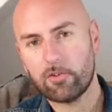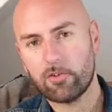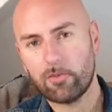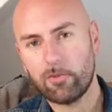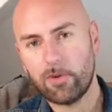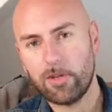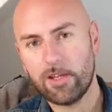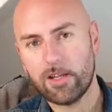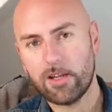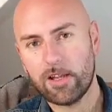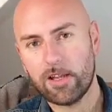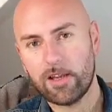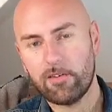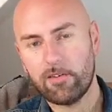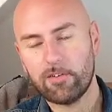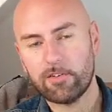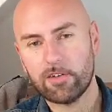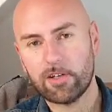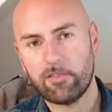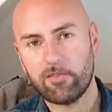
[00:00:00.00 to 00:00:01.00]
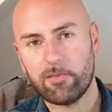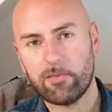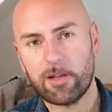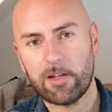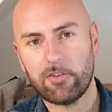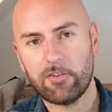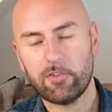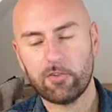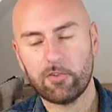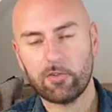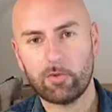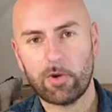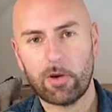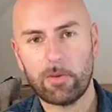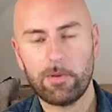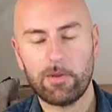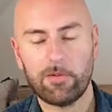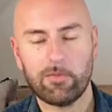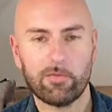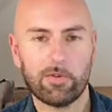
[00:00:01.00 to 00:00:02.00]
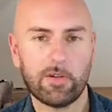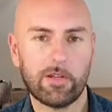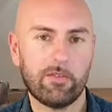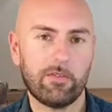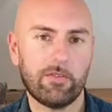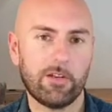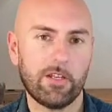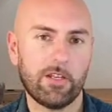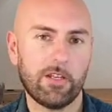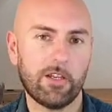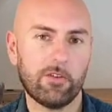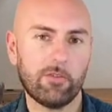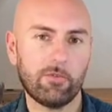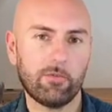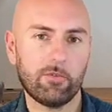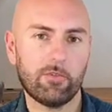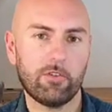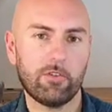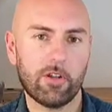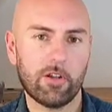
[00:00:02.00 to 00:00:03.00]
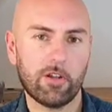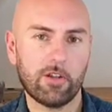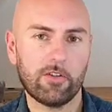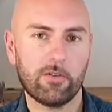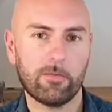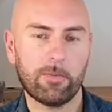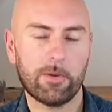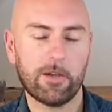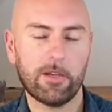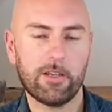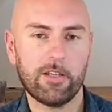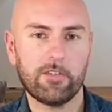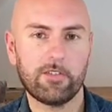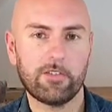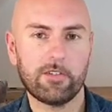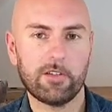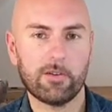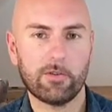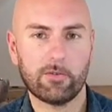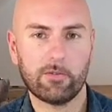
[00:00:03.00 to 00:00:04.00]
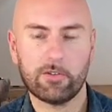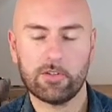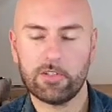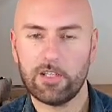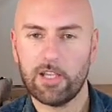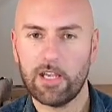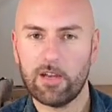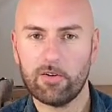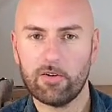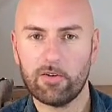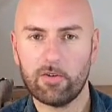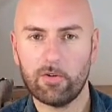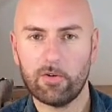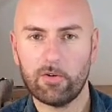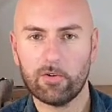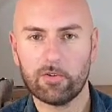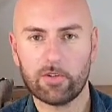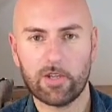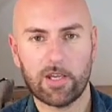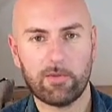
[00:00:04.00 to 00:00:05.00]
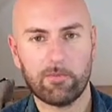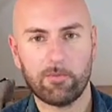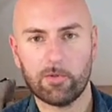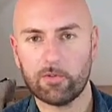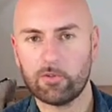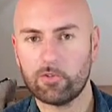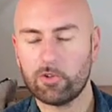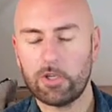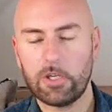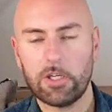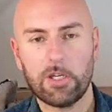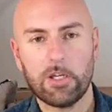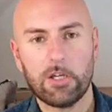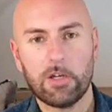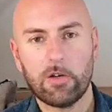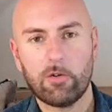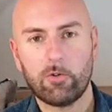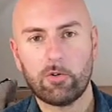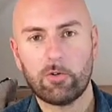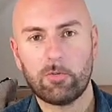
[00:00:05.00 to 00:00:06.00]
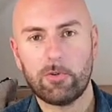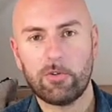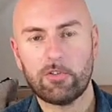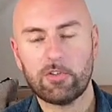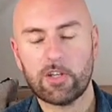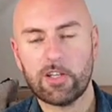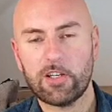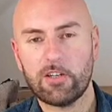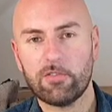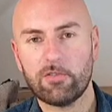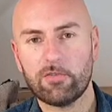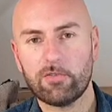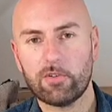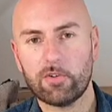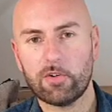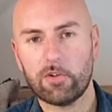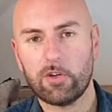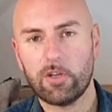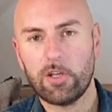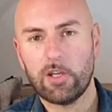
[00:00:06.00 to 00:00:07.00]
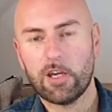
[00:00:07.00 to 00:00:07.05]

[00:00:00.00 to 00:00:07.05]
A week later he said, I haven't managed to swap it for anything. He goes, would you like to buy it still? I was like, yeah, of course. How much would you be selling it for?